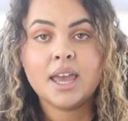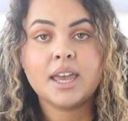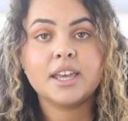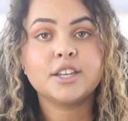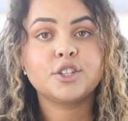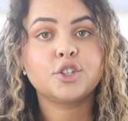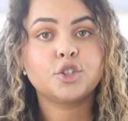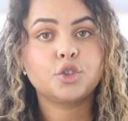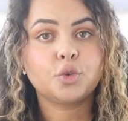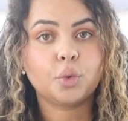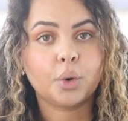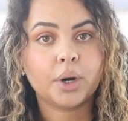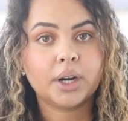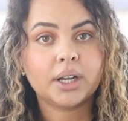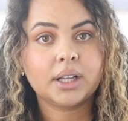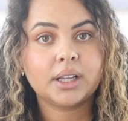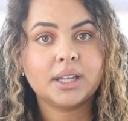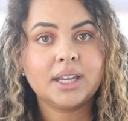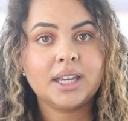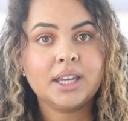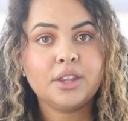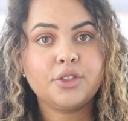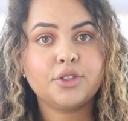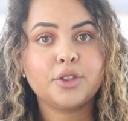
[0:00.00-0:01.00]

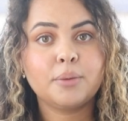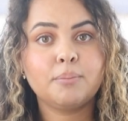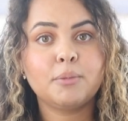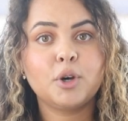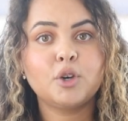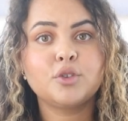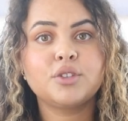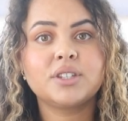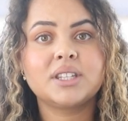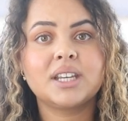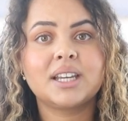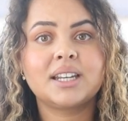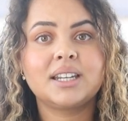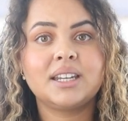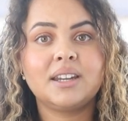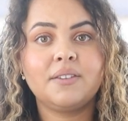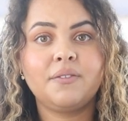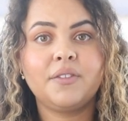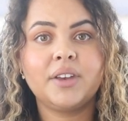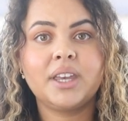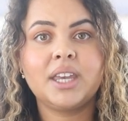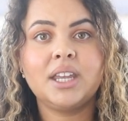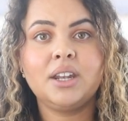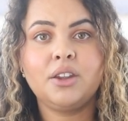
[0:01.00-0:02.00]
Historically, the most
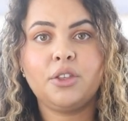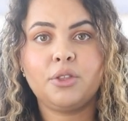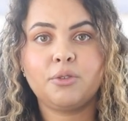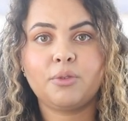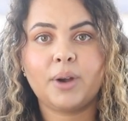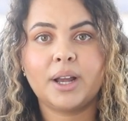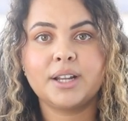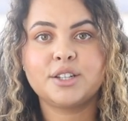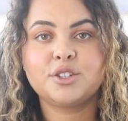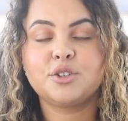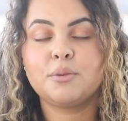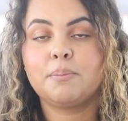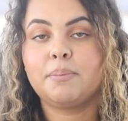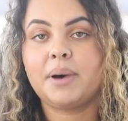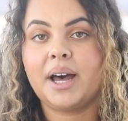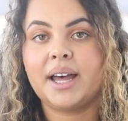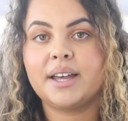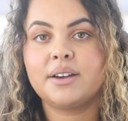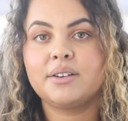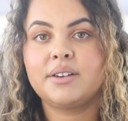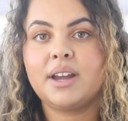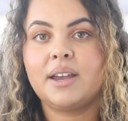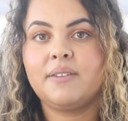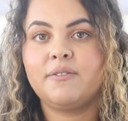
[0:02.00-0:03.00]
significant threat to
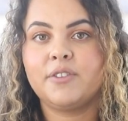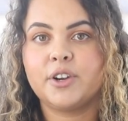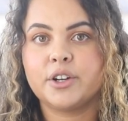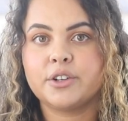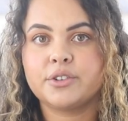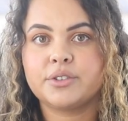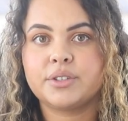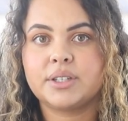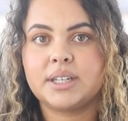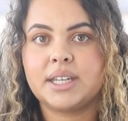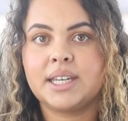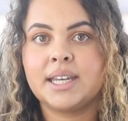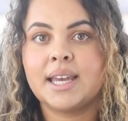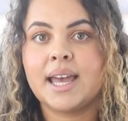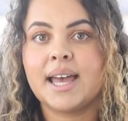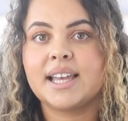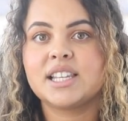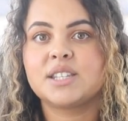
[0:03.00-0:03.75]
biodiversity